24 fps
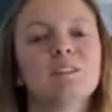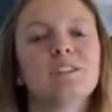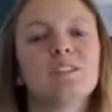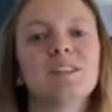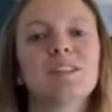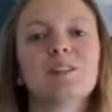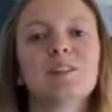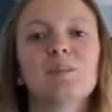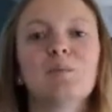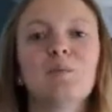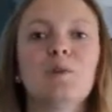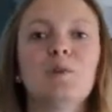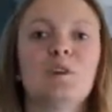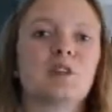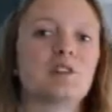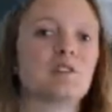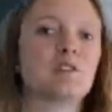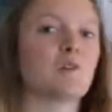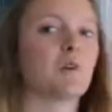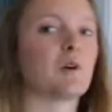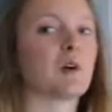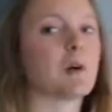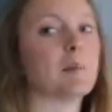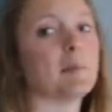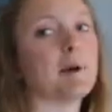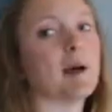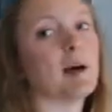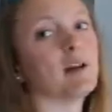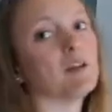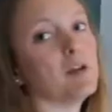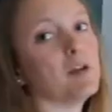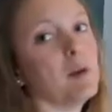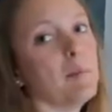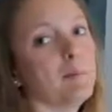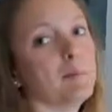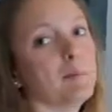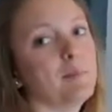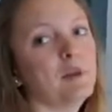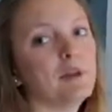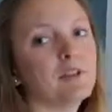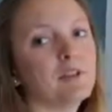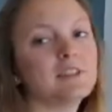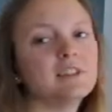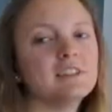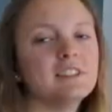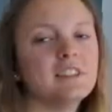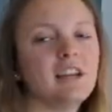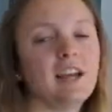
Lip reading: thinking we could talk about books,